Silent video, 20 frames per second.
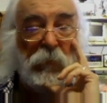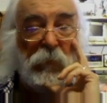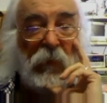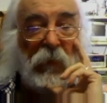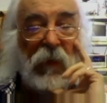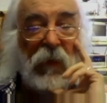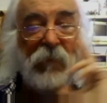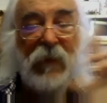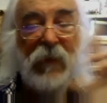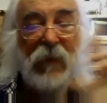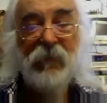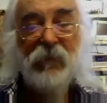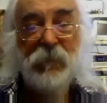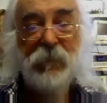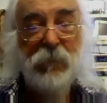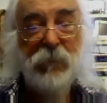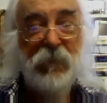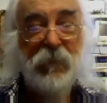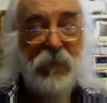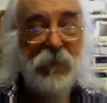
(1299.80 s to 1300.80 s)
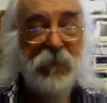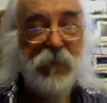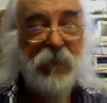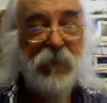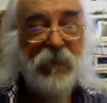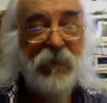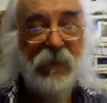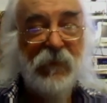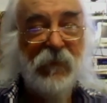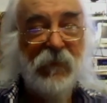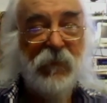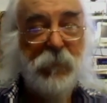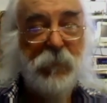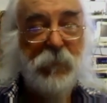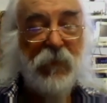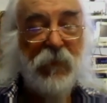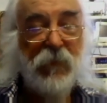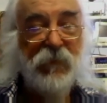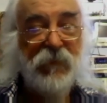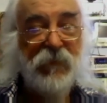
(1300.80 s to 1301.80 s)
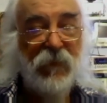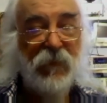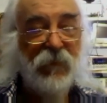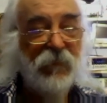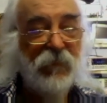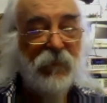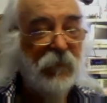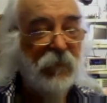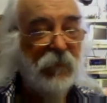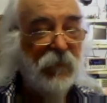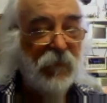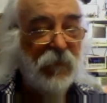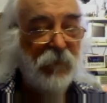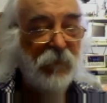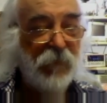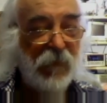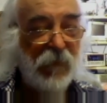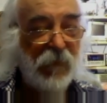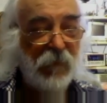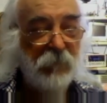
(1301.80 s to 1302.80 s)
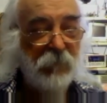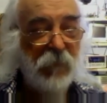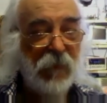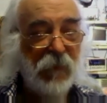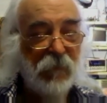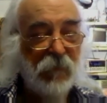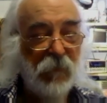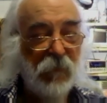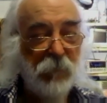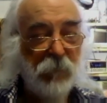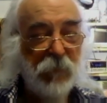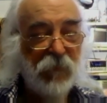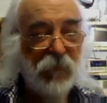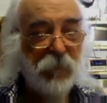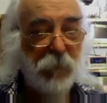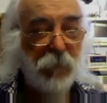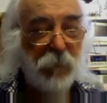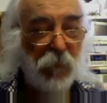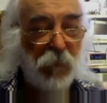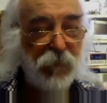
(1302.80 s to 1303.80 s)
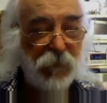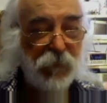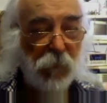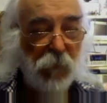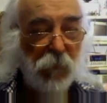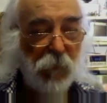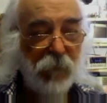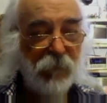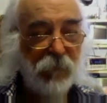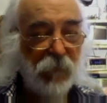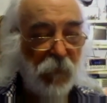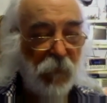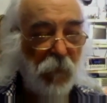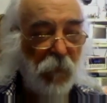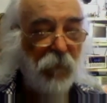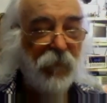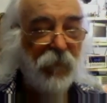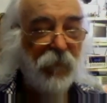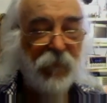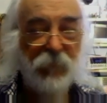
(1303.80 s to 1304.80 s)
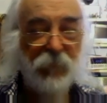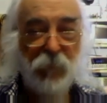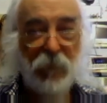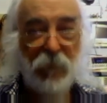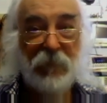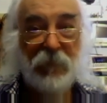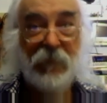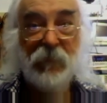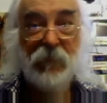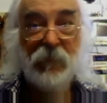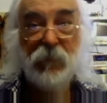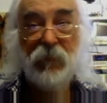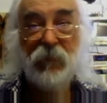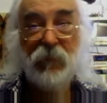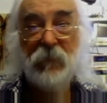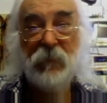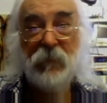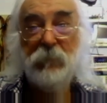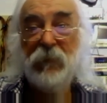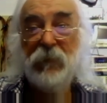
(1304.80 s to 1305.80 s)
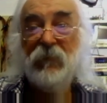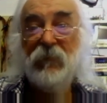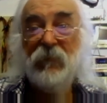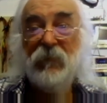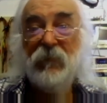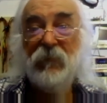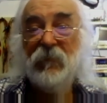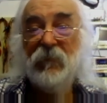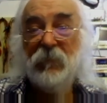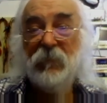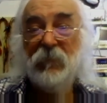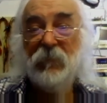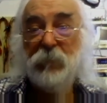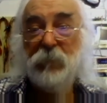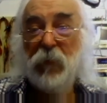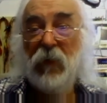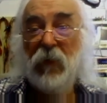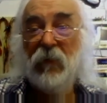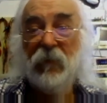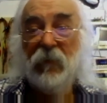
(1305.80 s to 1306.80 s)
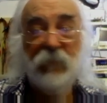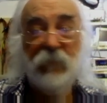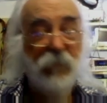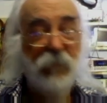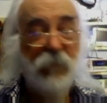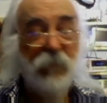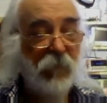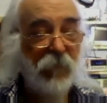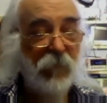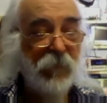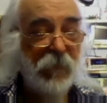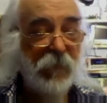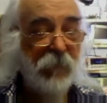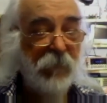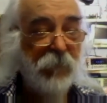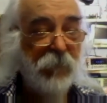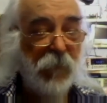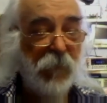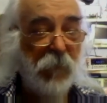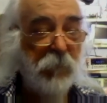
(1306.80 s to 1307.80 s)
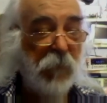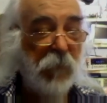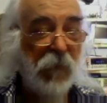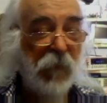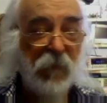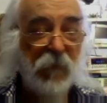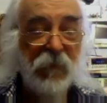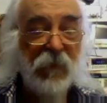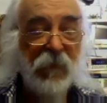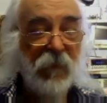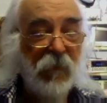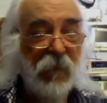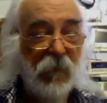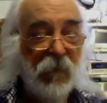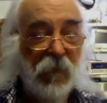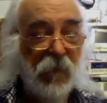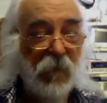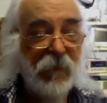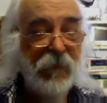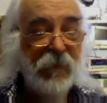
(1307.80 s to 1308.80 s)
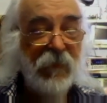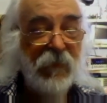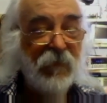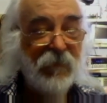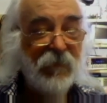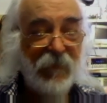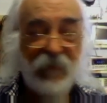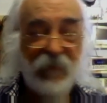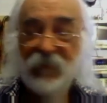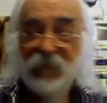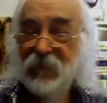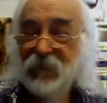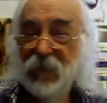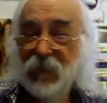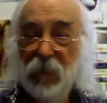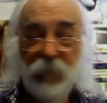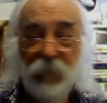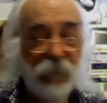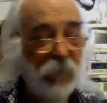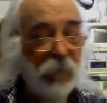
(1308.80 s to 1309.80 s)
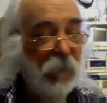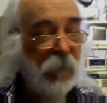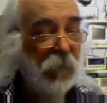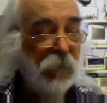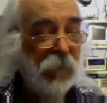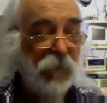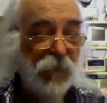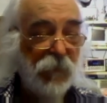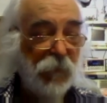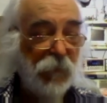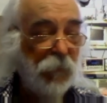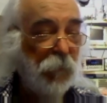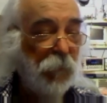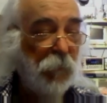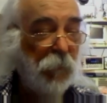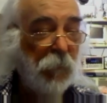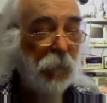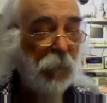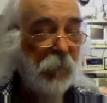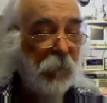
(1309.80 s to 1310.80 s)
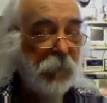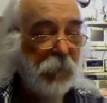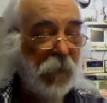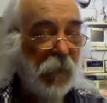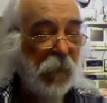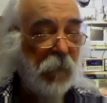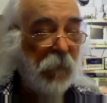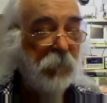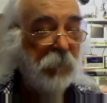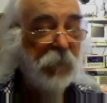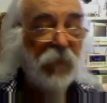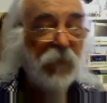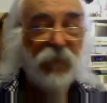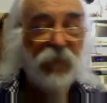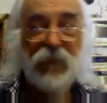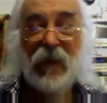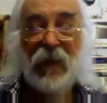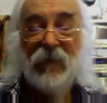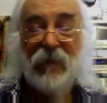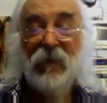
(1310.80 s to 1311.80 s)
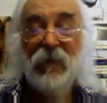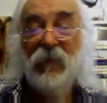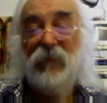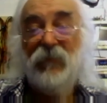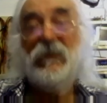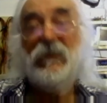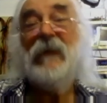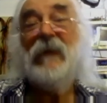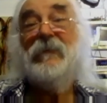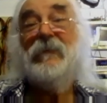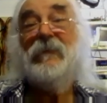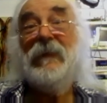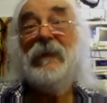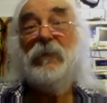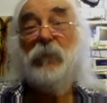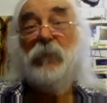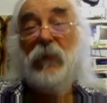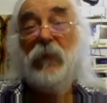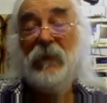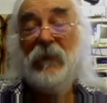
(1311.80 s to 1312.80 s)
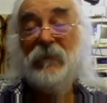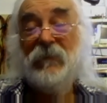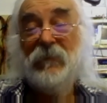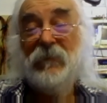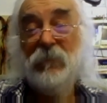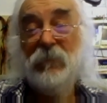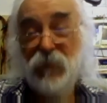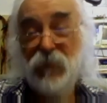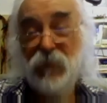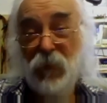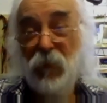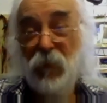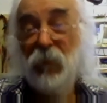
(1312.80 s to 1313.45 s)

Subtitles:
I've had some interesting experiences because I've had exposure or even owned some really interesting pieces of product. Everything from ESS stuff to stacked Dayton Wrights. Joe